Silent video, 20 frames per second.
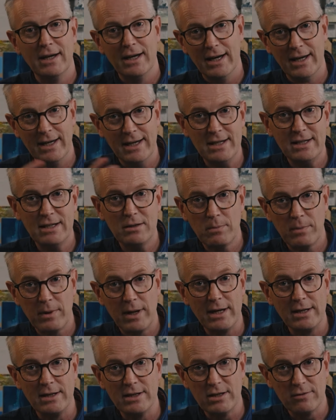A heated
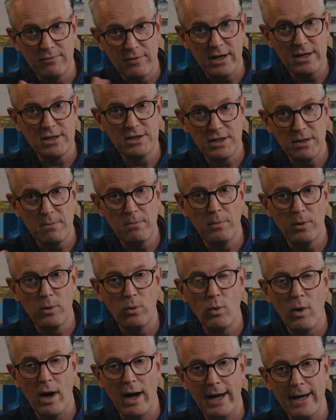plate is a very simple
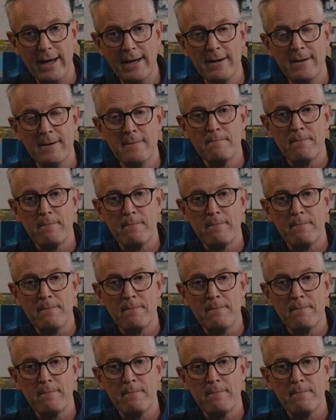way